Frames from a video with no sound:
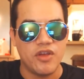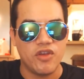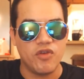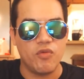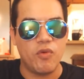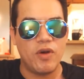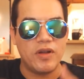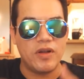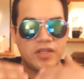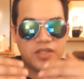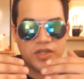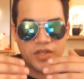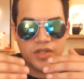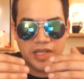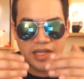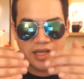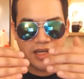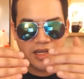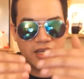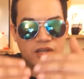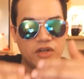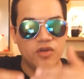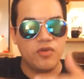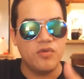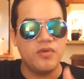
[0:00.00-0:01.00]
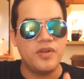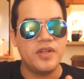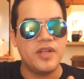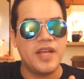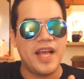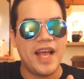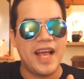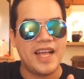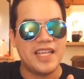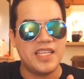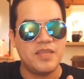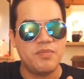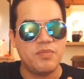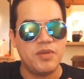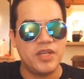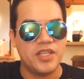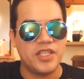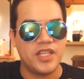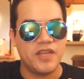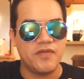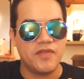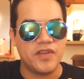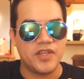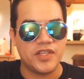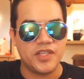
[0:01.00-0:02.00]
You want to include
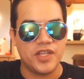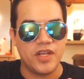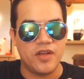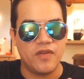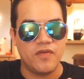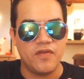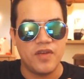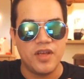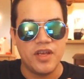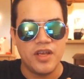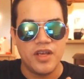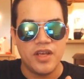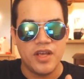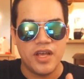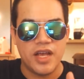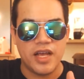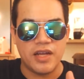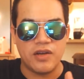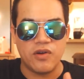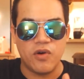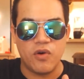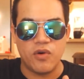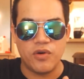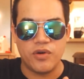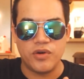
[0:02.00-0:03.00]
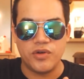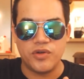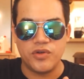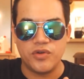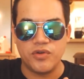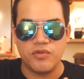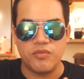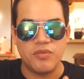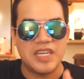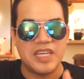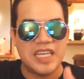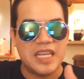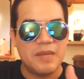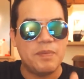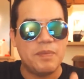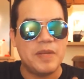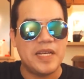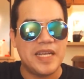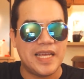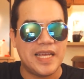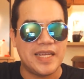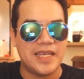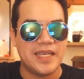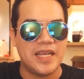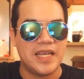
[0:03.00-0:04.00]
aspects of yourself in order to
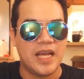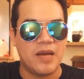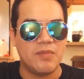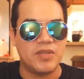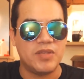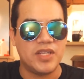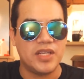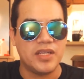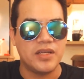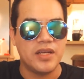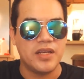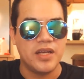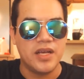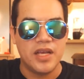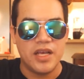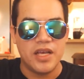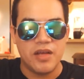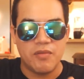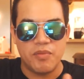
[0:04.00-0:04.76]
manipulate an object,